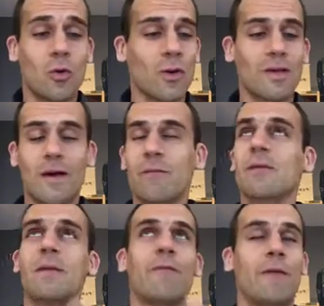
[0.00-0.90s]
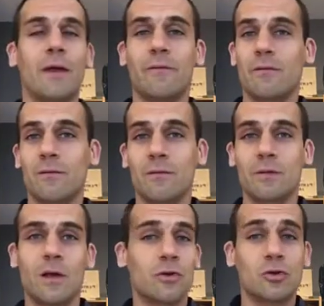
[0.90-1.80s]
always have the same flavors,
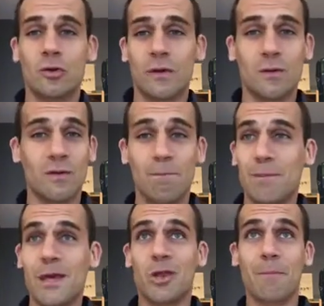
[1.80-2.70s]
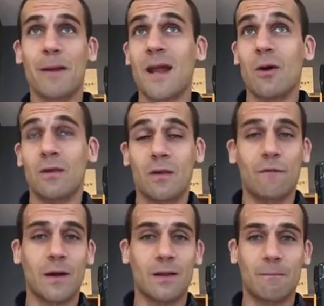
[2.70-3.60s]
contrary to the big champagne houses,
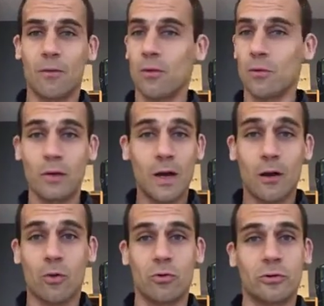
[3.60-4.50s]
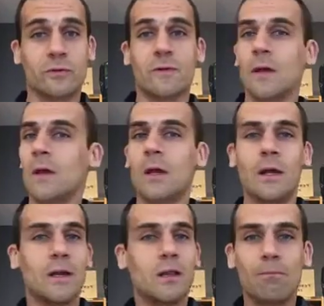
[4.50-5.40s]
for example. We are growers.
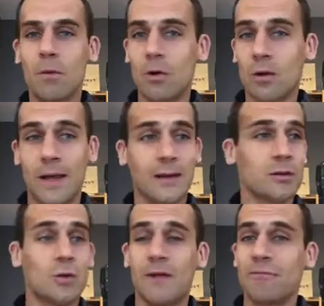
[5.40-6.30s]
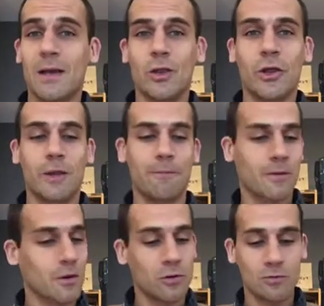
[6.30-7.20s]
It's more like craftsmanship,
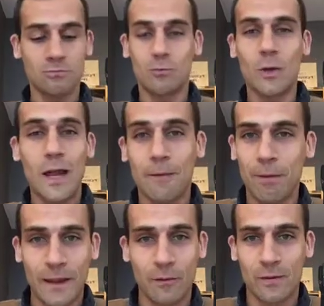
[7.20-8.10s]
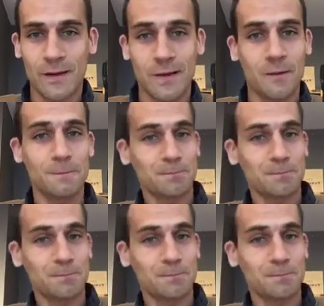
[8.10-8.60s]
so we like playing with that.